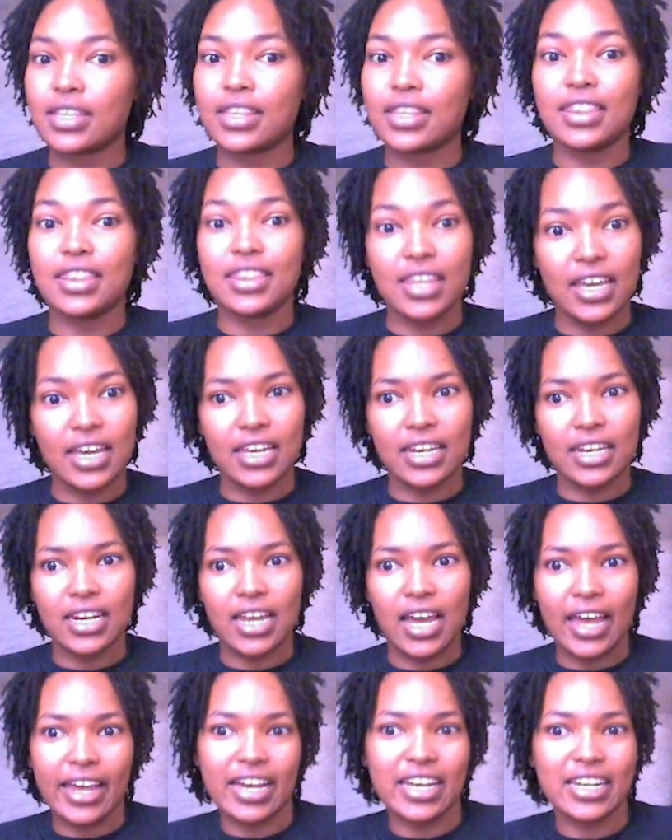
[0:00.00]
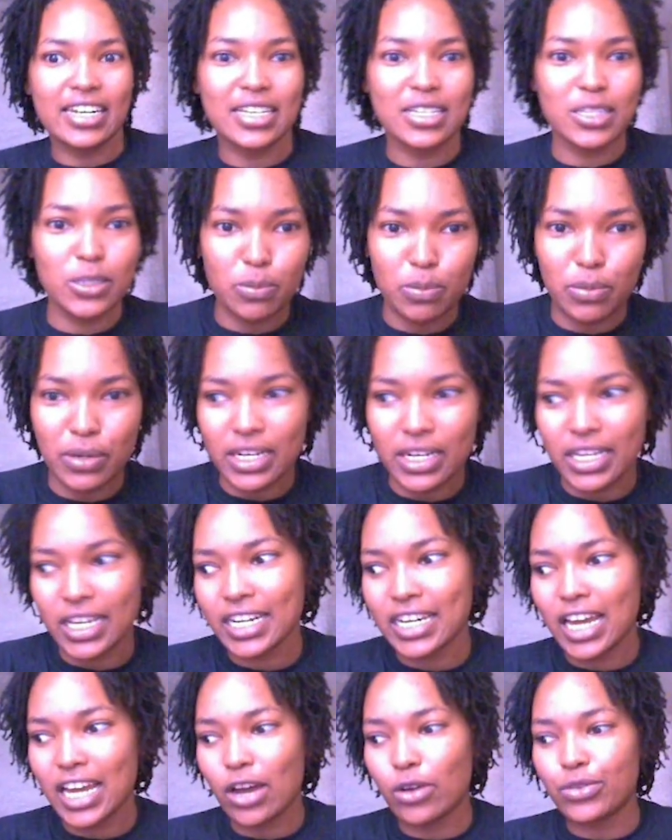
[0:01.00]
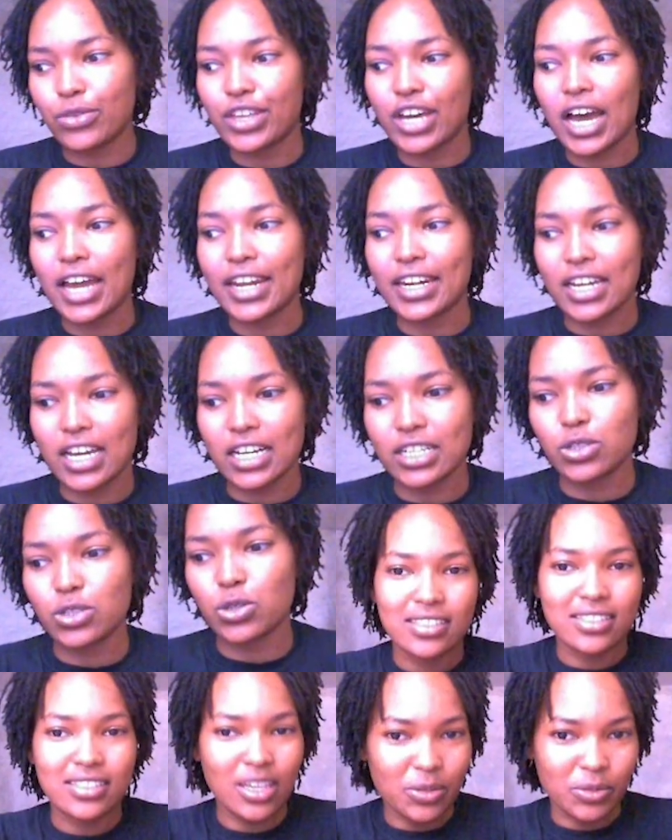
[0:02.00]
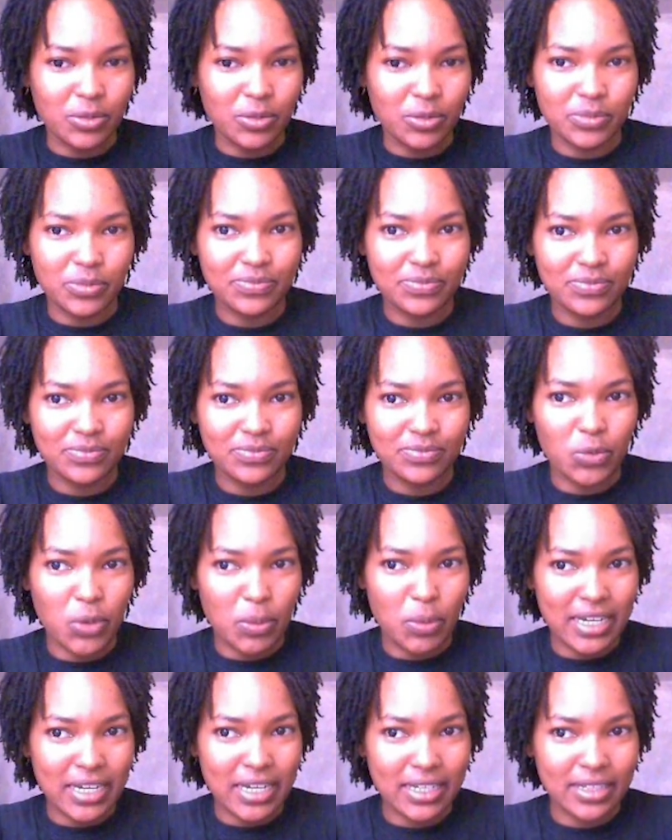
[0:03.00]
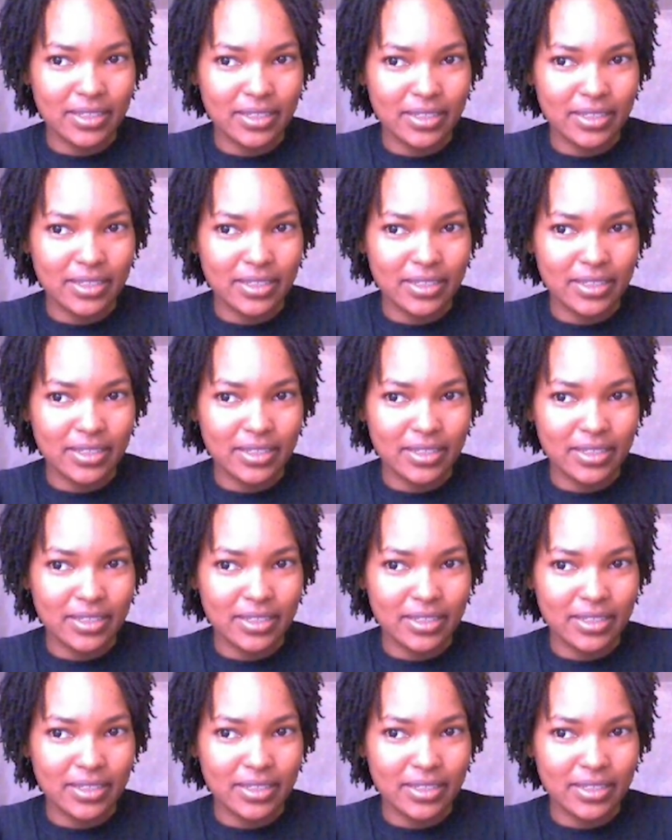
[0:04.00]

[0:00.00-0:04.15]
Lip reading: Then I can explain now the anatomy. So we're back.